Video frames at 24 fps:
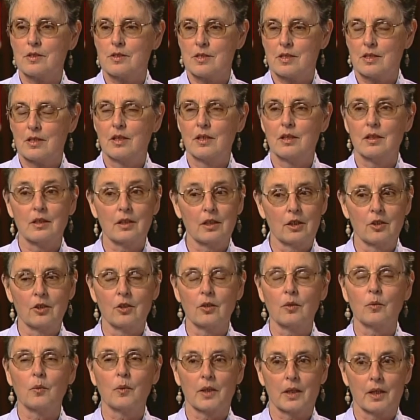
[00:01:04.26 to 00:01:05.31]
see and
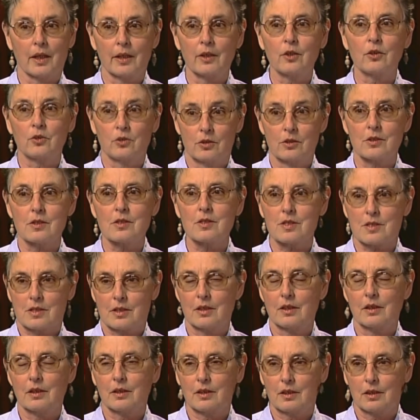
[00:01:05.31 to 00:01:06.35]
hear what I couldn't
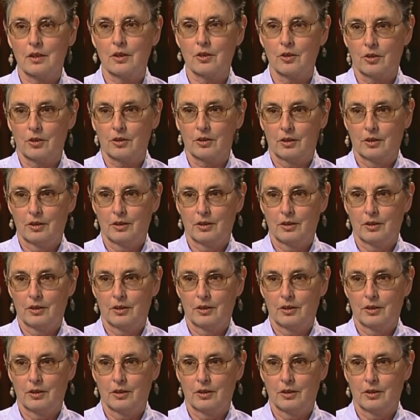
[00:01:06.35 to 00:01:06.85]
see and hear.